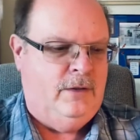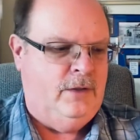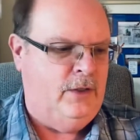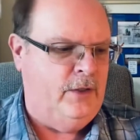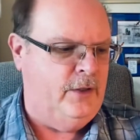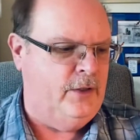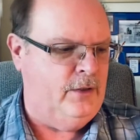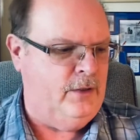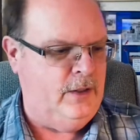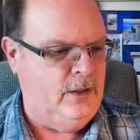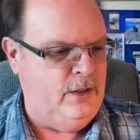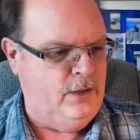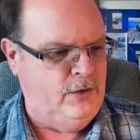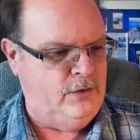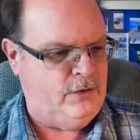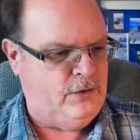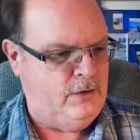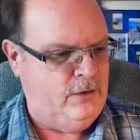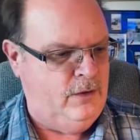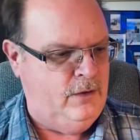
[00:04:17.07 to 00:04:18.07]
here
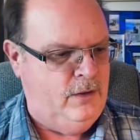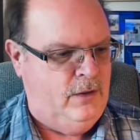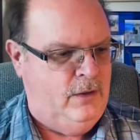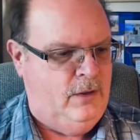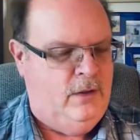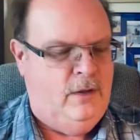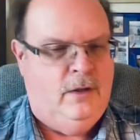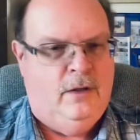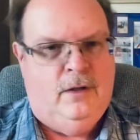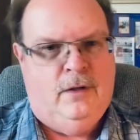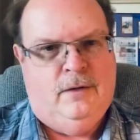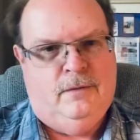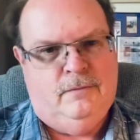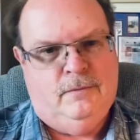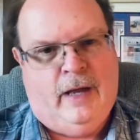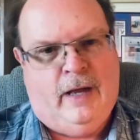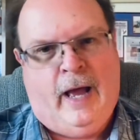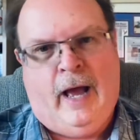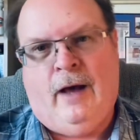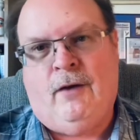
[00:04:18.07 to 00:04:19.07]
is
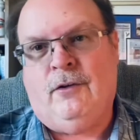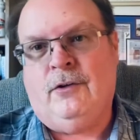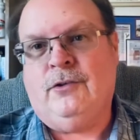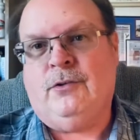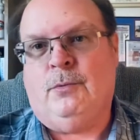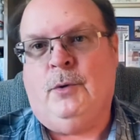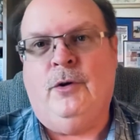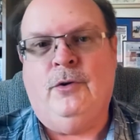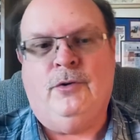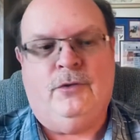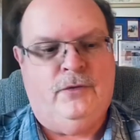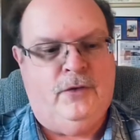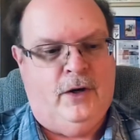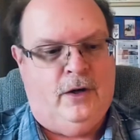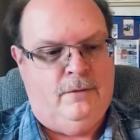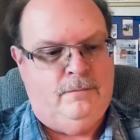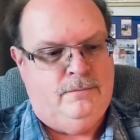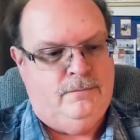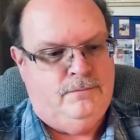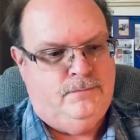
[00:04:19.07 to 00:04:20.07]
Alice
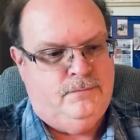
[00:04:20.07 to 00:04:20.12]
Roosevelt.